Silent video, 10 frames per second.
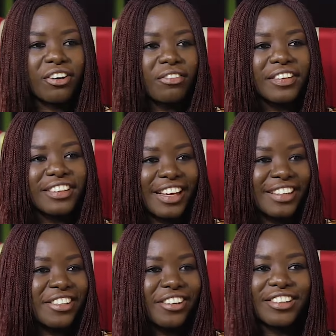office, like
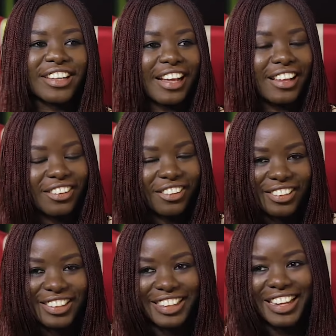this closet
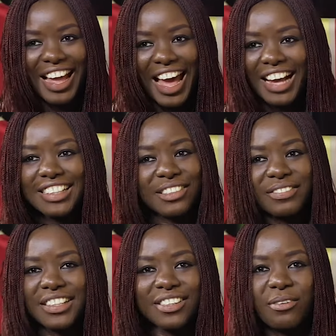
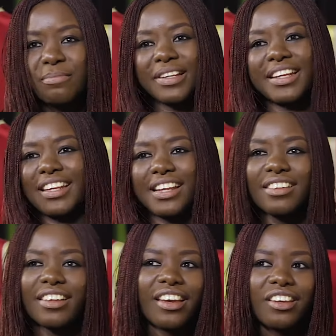activist, complaining and
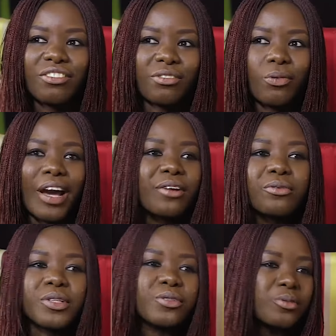saying, why
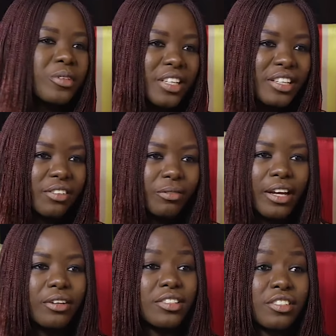don't we do this, or why
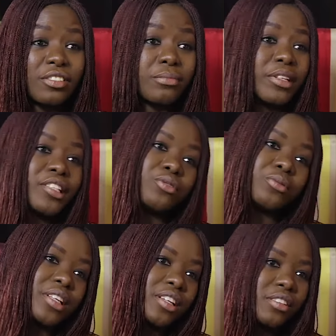doesn't somebody do
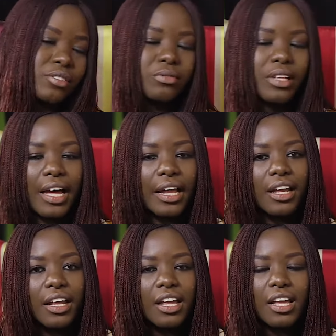this or do that?
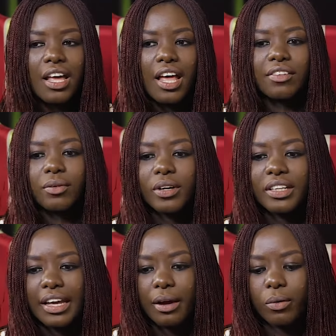And so one
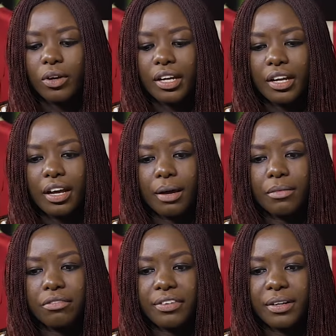day at work,
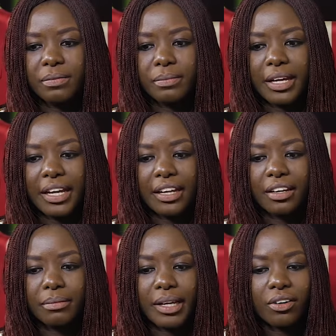a friend of
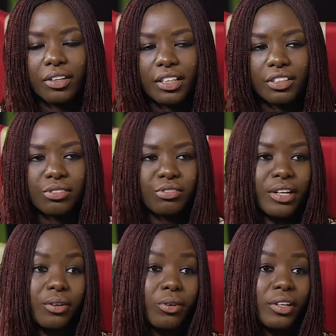mine, my colleague, she was
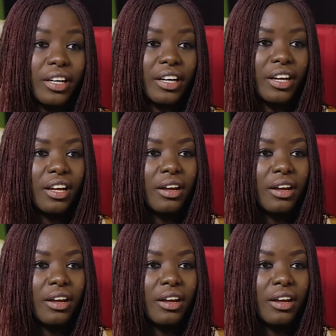trying to order